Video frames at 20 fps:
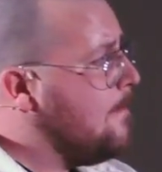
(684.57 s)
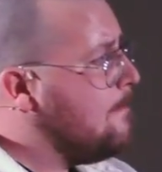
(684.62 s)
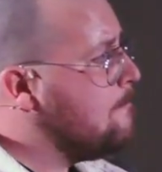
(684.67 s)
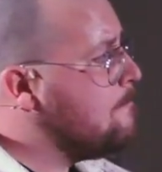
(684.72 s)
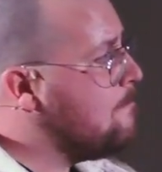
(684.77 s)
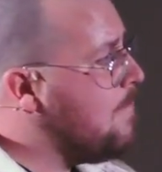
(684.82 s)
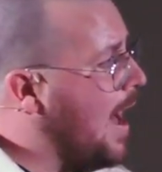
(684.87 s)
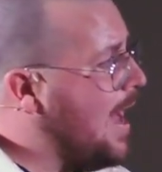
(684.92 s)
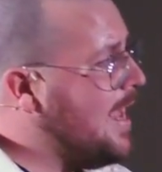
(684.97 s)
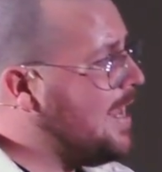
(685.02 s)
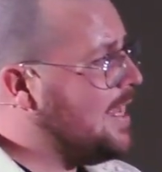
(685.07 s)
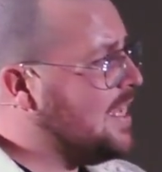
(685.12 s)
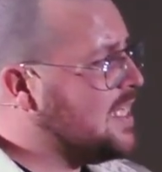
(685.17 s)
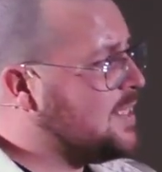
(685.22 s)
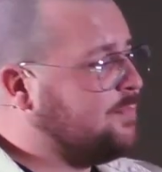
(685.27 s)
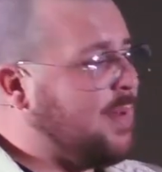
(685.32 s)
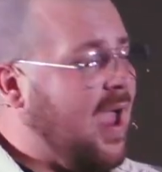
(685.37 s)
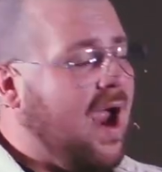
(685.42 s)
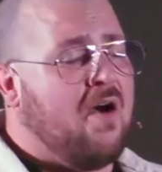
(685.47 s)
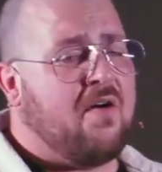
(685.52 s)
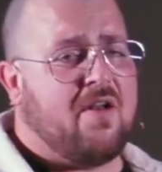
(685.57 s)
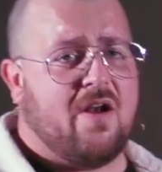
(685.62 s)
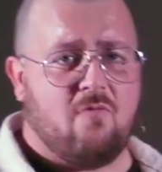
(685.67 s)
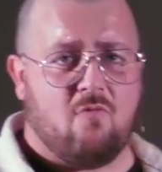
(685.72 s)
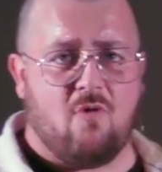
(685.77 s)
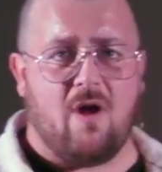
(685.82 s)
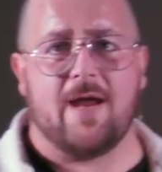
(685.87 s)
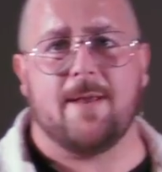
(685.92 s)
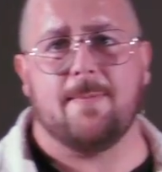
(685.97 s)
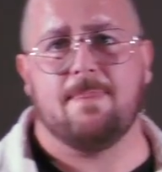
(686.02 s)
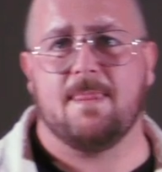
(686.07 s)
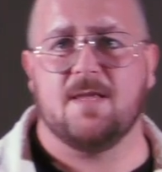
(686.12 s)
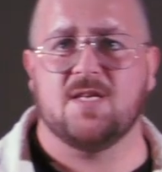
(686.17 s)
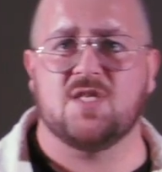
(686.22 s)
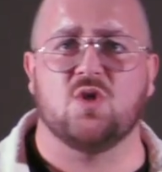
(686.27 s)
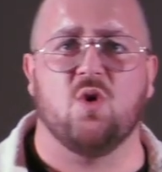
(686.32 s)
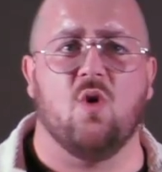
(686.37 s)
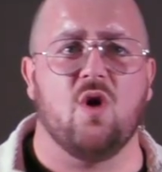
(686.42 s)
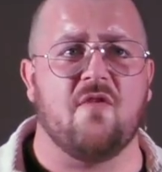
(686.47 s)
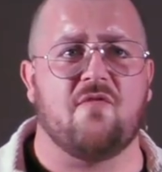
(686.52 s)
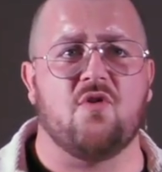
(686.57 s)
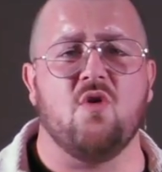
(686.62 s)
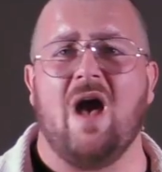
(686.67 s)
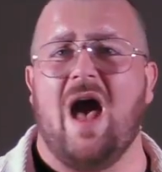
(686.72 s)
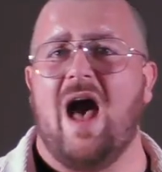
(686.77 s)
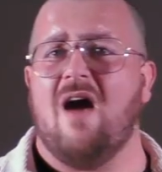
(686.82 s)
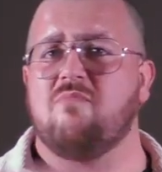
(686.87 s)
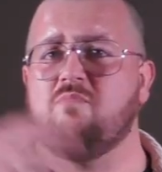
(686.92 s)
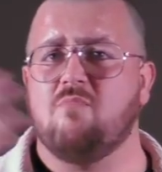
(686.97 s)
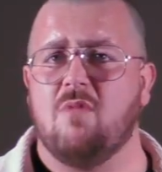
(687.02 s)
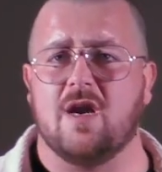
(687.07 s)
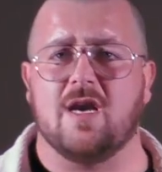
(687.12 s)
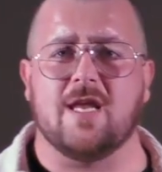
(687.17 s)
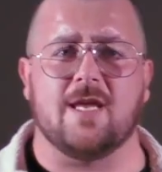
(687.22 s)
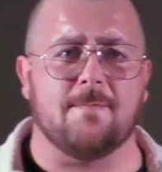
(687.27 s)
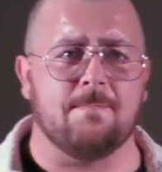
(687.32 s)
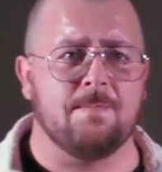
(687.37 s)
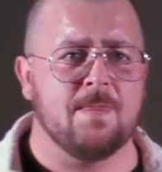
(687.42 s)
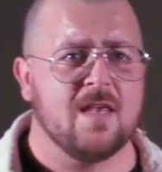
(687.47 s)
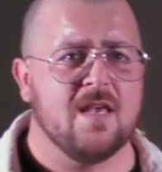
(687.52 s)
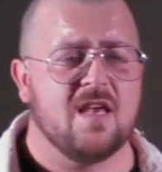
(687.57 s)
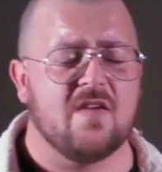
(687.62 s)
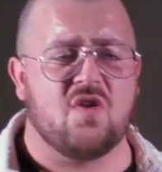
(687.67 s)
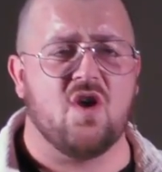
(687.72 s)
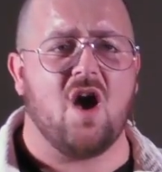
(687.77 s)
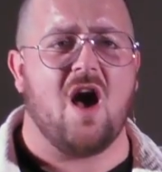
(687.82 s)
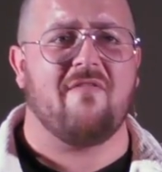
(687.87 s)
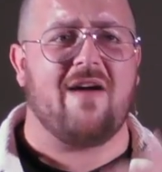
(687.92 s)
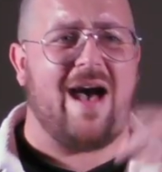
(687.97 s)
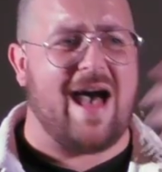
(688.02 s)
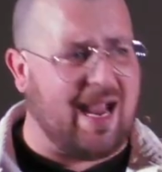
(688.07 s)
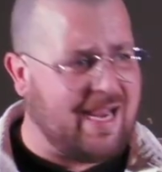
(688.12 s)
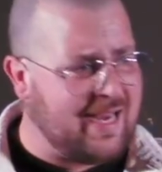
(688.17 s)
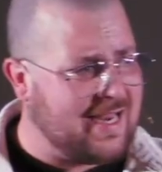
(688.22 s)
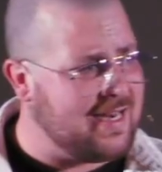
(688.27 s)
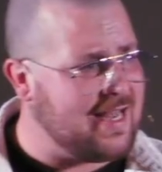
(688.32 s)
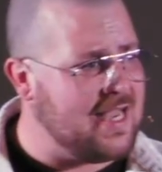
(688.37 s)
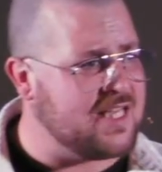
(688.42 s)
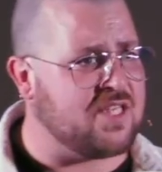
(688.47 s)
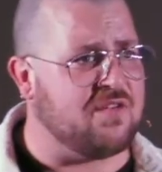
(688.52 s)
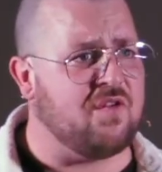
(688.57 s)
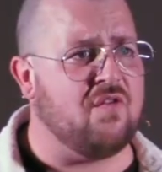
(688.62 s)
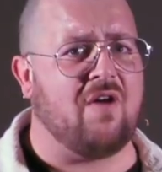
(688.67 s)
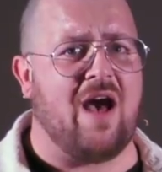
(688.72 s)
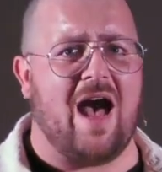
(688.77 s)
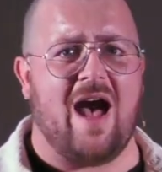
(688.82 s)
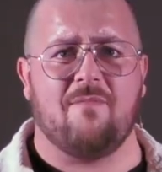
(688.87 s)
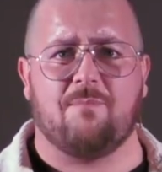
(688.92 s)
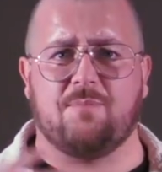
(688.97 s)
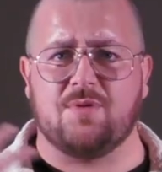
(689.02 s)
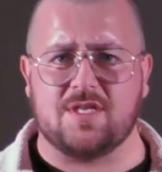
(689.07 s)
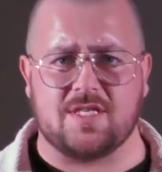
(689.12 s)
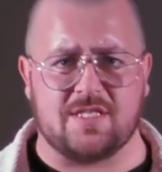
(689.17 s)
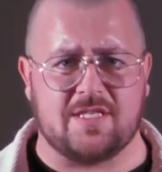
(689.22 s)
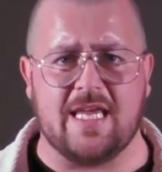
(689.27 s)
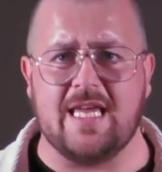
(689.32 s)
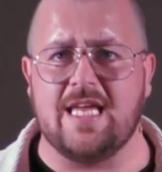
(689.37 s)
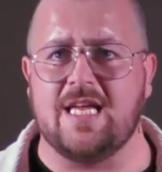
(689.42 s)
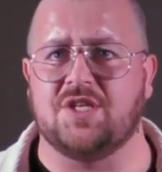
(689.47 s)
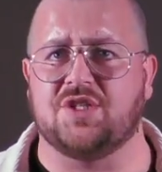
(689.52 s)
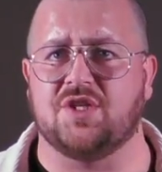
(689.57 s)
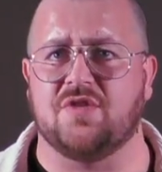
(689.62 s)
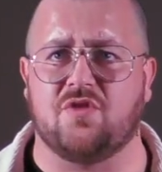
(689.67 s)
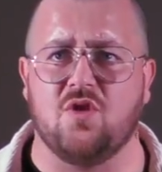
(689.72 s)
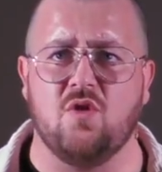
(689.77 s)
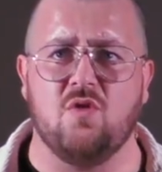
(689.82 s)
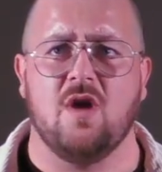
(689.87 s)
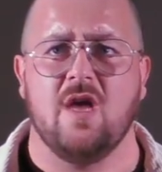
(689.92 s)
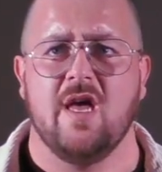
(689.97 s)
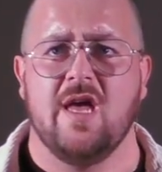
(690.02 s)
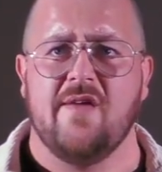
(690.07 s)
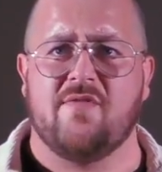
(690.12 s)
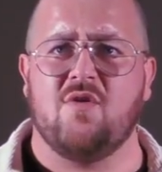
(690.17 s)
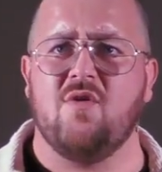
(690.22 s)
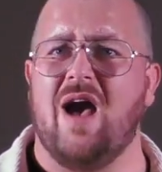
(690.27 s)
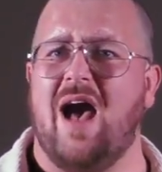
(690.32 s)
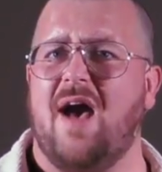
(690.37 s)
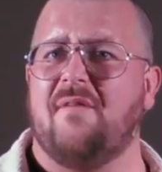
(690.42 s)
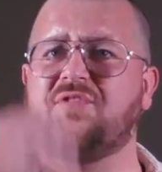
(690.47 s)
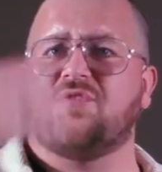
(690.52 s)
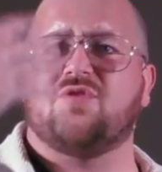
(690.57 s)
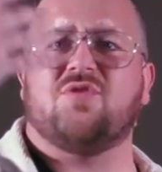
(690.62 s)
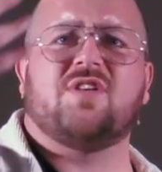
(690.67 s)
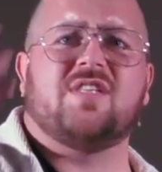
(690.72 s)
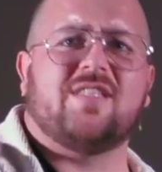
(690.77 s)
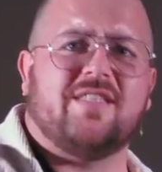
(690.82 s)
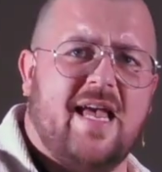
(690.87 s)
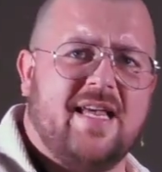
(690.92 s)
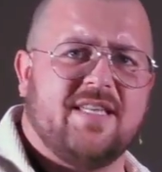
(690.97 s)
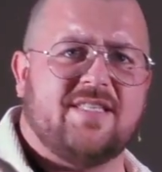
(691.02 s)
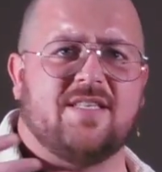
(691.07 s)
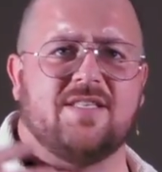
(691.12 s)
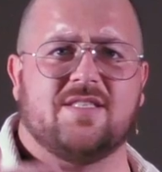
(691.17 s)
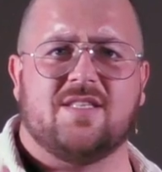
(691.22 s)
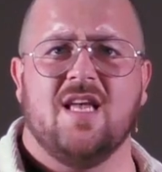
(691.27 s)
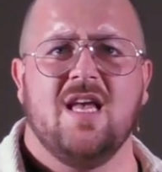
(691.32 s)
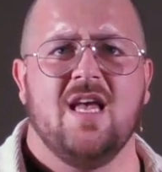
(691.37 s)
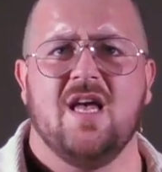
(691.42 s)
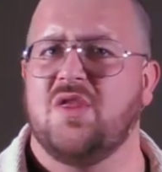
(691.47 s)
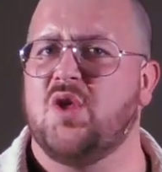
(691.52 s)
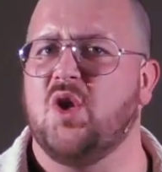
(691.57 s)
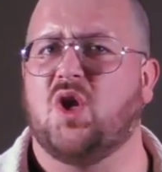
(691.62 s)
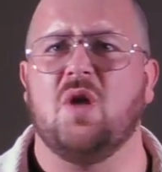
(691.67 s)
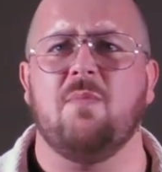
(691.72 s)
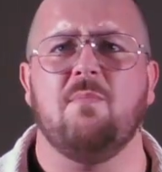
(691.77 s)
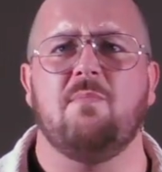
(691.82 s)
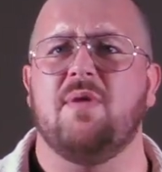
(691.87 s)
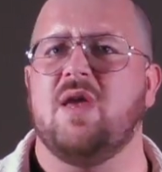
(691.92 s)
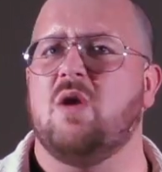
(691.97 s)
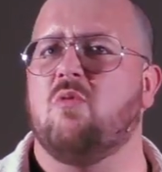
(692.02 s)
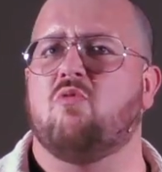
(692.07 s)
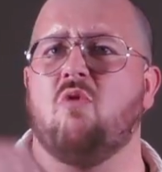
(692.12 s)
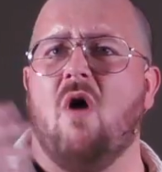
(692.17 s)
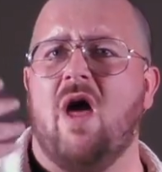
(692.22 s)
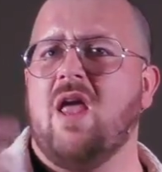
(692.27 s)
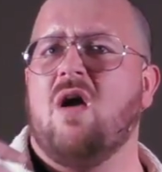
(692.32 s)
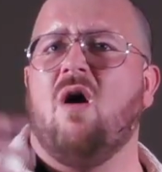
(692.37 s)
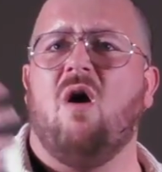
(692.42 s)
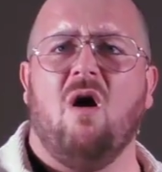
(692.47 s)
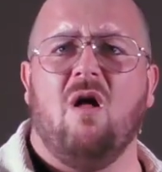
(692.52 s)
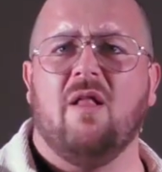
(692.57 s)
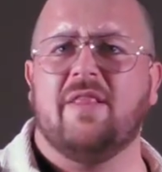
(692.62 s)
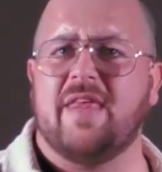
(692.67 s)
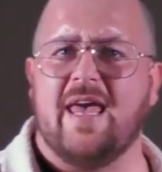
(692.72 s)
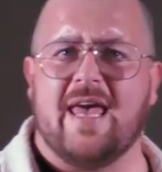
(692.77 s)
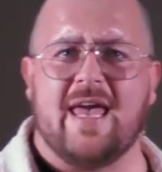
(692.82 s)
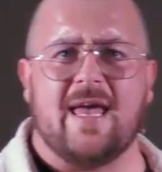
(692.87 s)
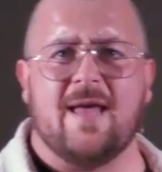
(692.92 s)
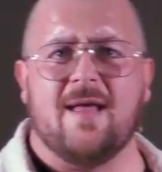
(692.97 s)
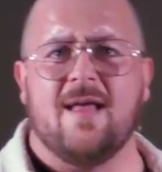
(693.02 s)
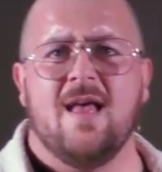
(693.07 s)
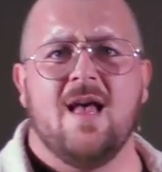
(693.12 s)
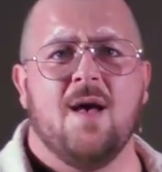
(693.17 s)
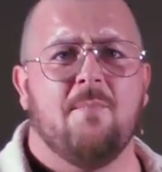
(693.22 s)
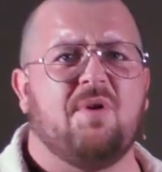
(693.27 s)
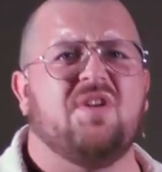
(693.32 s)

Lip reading: Might is better than right. So if you have money, if you have accolades, if you have prestige, if you have successes, you can be right all day.